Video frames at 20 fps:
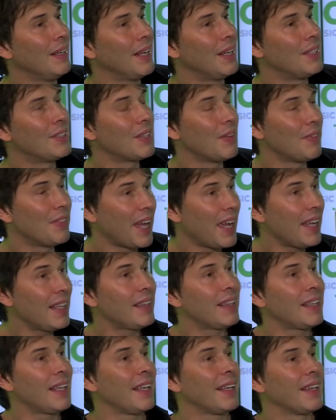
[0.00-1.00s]
And so they
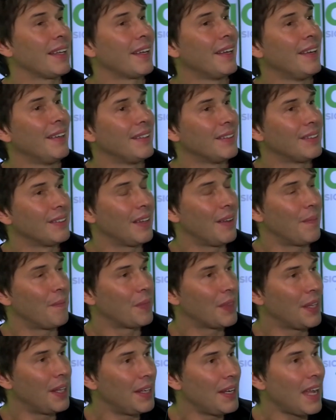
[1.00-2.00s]
think that
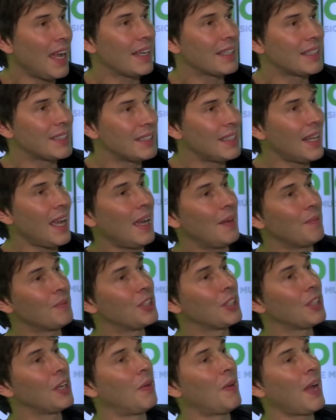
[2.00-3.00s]
the next step
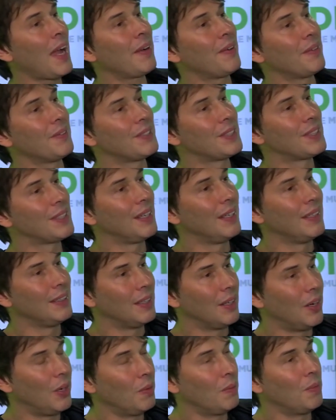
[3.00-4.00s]
to go out
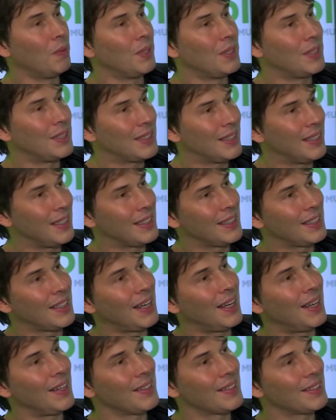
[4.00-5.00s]
upwards to the
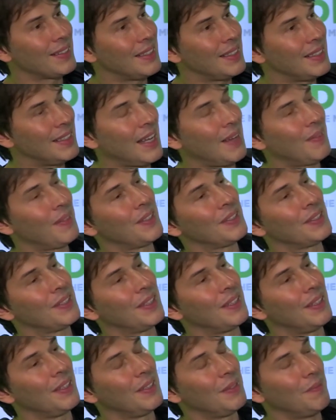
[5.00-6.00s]
stars, to step
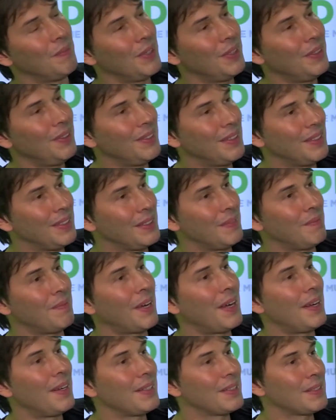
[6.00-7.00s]
onto the moon and to
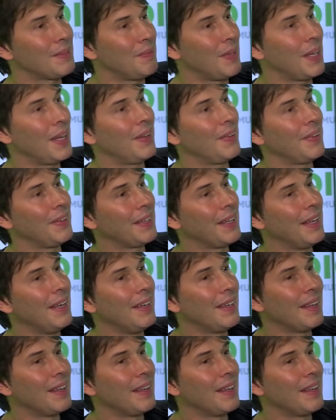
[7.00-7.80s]
Mars and beyond.